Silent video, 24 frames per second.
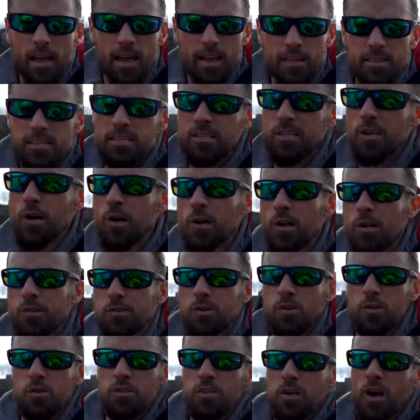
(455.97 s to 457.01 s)
As soon
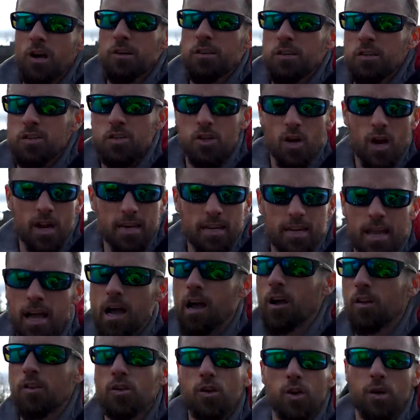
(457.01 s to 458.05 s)
as you start to straighten
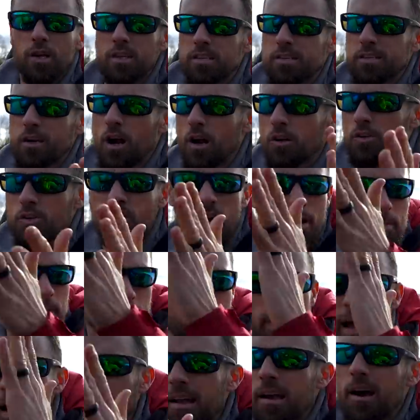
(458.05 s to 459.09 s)
out, you can start
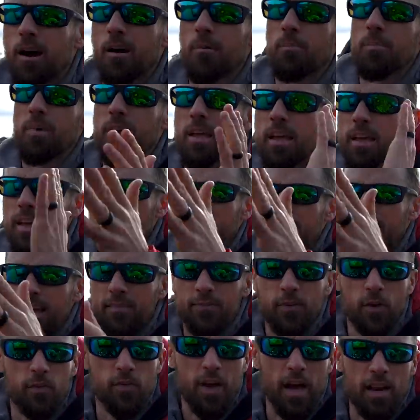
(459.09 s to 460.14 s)
trimming back up
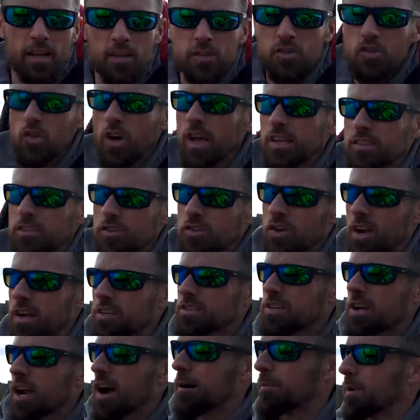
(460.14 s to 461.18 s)
if you've got a straight
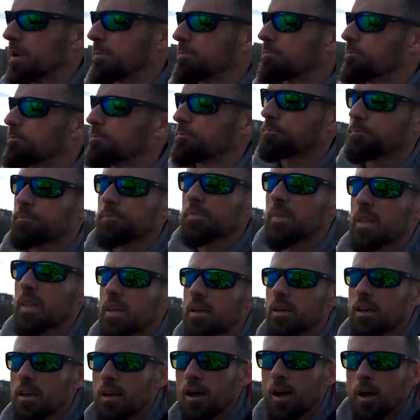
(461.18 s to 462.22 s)
stretch coming.
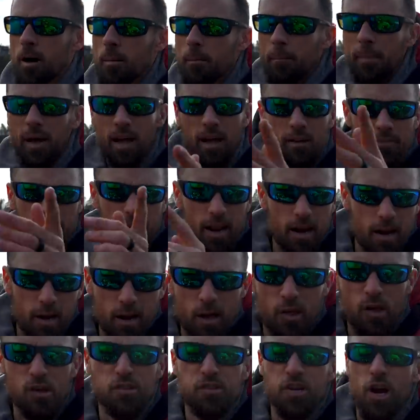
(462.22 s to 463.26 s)
But I've got
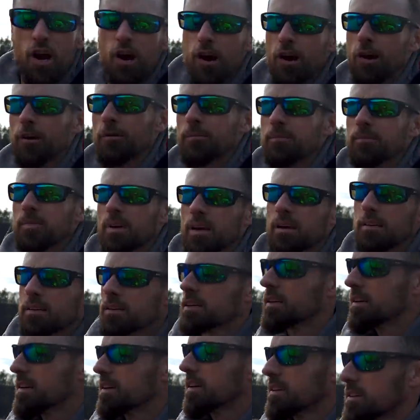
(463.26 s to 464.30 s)
another
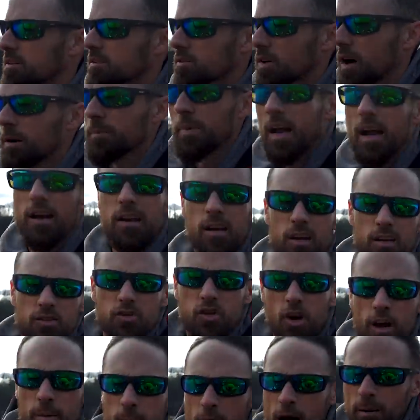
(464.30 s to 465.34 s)
turn, so I'm not gonna
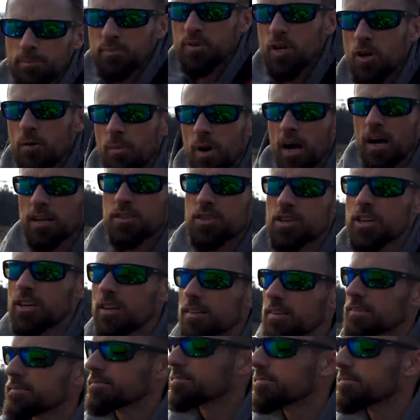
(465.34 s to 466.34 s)
trim up too much.